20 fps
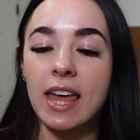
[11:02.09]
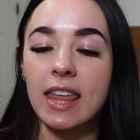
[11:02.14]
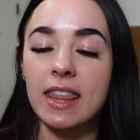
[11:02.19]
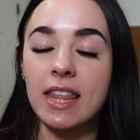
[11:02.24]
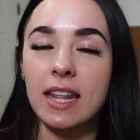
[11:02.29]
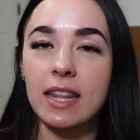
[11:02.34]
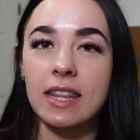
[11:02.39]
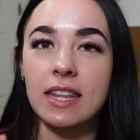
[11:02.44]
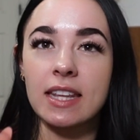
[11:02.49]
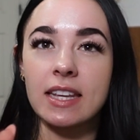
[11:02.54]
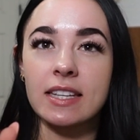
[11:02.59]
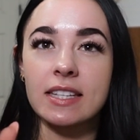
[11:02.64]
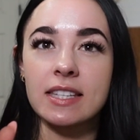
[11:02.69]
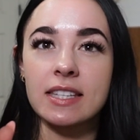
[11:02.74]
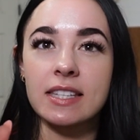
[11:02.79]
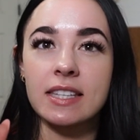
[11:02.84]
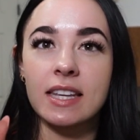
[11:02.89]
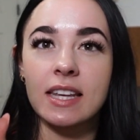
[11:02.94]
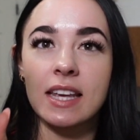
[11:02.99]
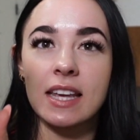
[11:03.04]
and then
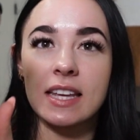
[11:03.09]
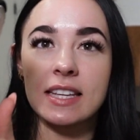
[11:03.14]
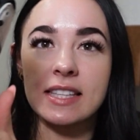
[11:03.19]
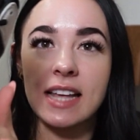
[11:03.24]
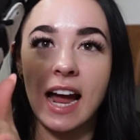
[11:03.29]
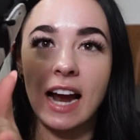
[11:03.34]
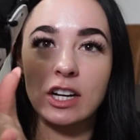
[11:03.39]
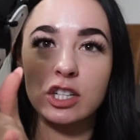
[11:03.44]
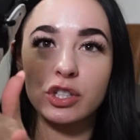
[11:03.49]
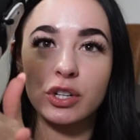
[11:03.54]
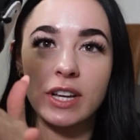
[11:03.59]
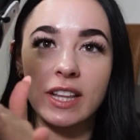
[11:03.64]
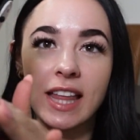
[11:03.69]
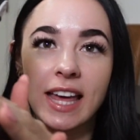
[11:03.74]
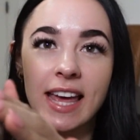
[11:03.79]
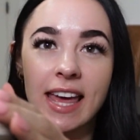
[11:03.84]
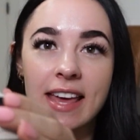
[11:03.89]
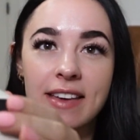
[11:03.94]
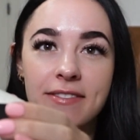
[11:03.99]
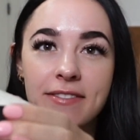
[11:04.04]
this is actually
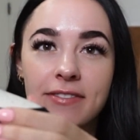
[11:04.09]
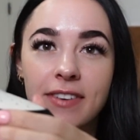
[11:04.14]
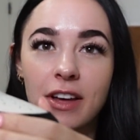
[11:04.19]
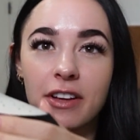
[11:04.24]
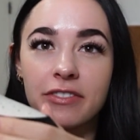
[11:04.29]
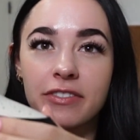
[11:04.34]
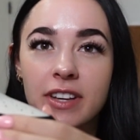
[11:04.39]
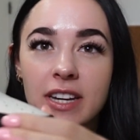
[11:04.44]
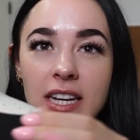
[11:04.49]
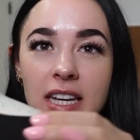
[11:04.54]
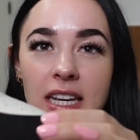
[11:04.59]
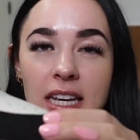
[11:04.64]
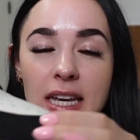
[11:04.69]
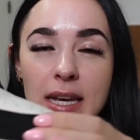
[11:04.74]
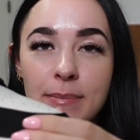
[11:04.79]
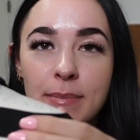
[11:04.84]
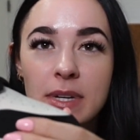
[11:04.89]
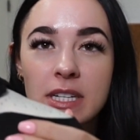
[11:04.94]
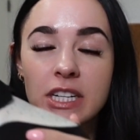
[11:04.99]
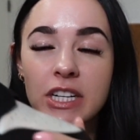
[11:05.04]
like a
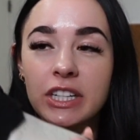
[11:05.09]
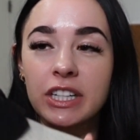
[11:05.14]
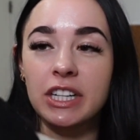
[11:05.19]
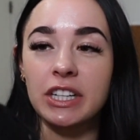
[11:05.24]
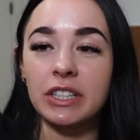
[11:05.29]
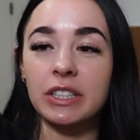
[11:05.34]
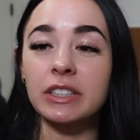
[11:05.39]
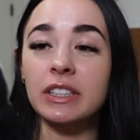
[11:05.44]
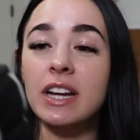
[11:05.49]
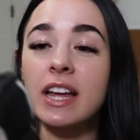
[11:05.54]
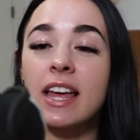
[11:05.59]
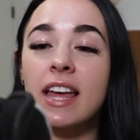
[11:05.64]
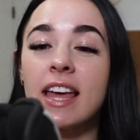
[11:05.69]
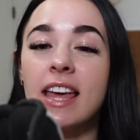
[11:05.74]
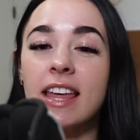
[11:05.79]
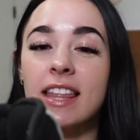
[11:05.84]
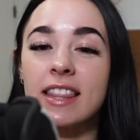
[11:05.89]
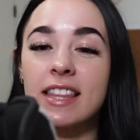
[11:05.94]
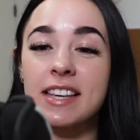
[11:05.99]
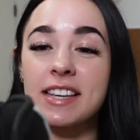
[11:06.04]
velvety material.
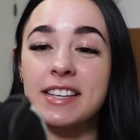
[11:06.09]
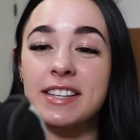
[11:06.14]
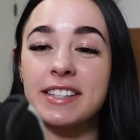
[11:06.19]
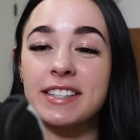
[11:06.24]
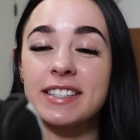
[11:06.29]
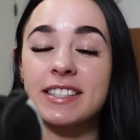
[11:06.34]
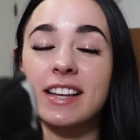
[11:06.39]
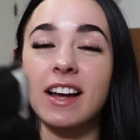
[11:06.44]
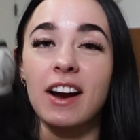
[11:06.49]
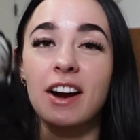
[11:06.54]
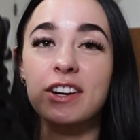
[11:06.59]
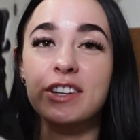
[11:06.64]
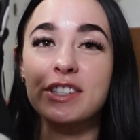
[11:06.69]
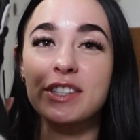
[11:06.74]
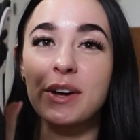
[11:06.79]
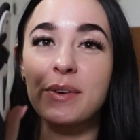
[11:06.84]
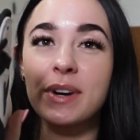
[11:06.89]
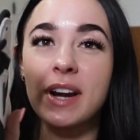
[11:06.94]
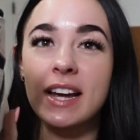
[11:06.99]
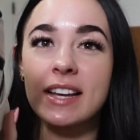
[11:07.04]
These are
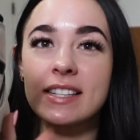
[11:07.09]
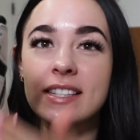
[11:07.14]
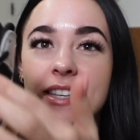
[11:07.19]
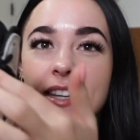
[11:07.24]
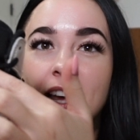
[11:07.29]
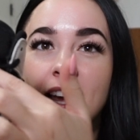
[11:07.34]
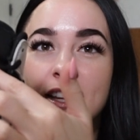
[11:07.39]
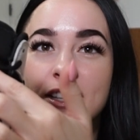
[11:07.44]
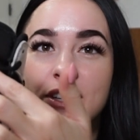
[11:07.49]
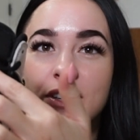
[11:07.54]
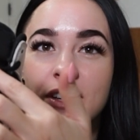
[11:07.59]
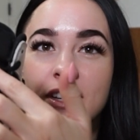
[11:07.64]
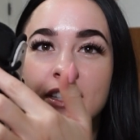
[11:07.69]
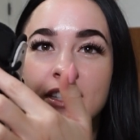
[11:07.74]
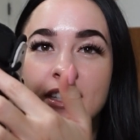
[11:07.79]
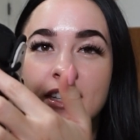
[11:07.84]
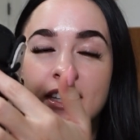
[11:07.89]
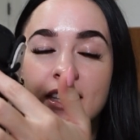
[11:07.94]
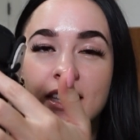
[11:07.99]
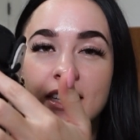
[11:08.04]
so nice. As you can
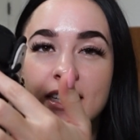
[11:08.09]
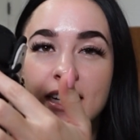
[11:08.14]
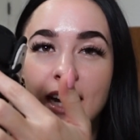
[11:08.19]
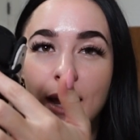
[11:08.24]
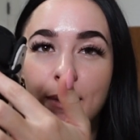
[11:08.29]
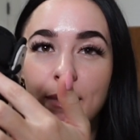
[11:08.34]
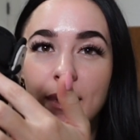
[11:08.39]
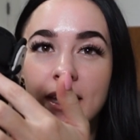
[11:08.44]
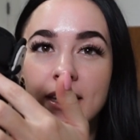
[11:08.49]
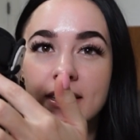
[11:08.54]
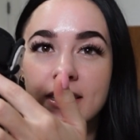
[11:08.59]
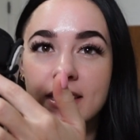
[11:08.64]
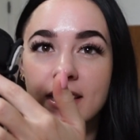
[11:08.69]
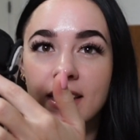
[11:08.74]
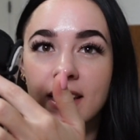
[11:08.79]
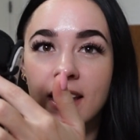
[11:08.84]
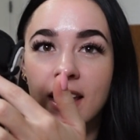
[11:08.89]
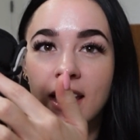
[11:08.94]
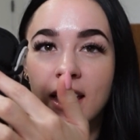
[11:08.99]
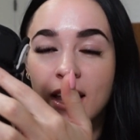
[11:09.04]
see, the diamond
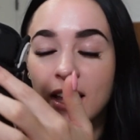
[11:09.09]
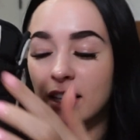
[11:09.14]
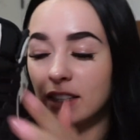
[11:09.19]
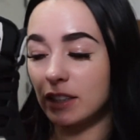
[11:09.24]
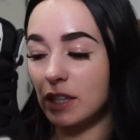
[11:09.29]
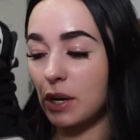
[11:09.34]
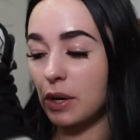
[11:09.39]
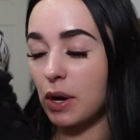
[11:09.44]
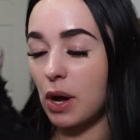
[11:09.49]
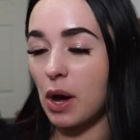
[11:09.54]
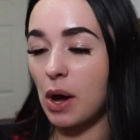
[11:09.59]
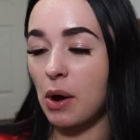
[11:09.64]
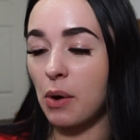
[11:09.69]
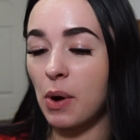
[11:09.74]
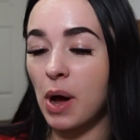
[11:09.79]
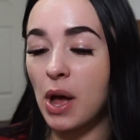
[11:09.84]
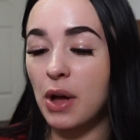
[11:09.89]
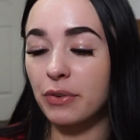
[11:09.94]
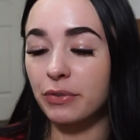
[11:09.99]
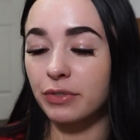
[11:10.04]

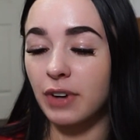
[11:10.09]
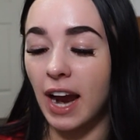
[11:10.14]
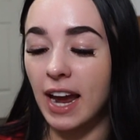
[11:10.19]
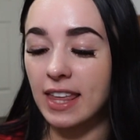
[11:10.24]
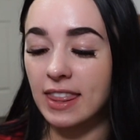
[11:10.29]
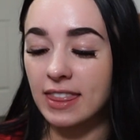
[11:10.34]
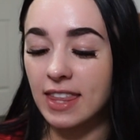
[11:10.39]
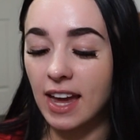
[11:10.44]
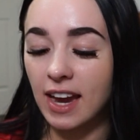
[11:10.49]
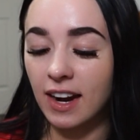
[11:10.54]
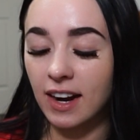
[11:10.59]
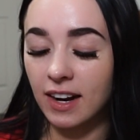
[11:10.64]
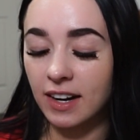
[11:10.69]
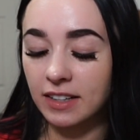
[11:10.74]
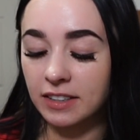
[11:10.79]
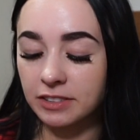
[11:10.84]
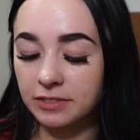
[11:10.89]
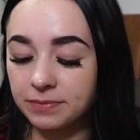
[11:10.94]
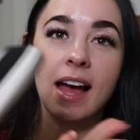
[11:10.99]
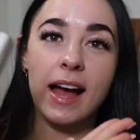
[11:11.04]
logo right
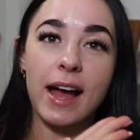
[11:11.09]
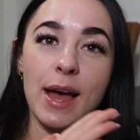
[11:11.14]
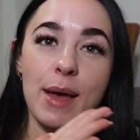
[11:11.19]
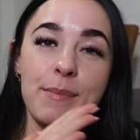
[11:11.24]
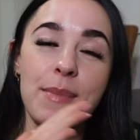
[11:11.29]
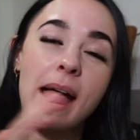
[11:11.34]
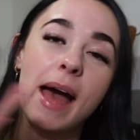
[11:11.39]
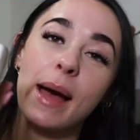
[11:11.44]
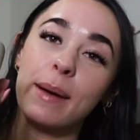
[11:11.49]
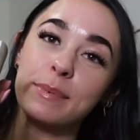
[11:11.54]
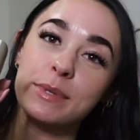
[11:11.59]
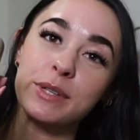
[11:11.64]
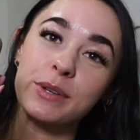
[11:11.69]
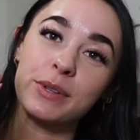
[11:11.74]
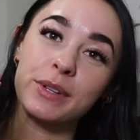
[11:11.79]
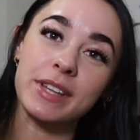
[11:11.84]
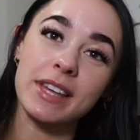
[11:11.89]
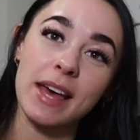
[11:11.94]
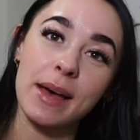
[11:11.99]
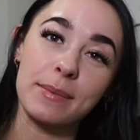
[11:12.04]
there. I'm
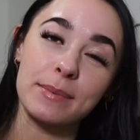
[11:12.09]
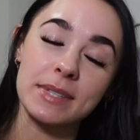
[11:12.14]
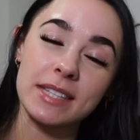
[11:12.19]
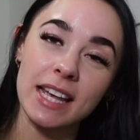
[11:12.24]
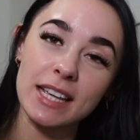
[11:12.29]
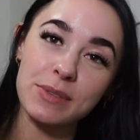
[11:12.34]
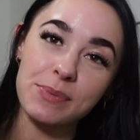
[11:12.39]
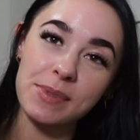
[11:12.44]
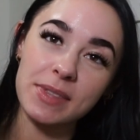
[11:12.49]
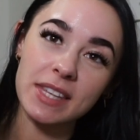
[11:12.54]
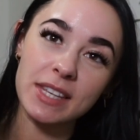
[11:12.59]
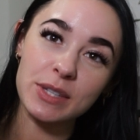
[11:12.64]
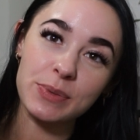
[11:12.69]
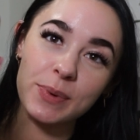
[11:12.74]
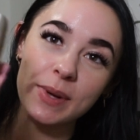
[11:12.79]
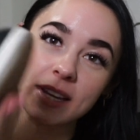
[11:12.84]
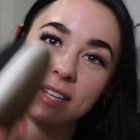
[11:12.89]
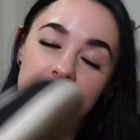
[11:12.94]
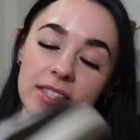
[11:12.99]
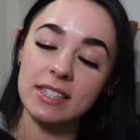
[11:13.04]
absolutely obsessed with these
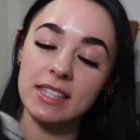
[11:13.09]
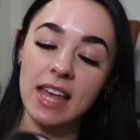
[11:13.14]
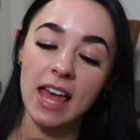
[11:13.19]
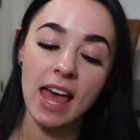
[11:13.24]
ones.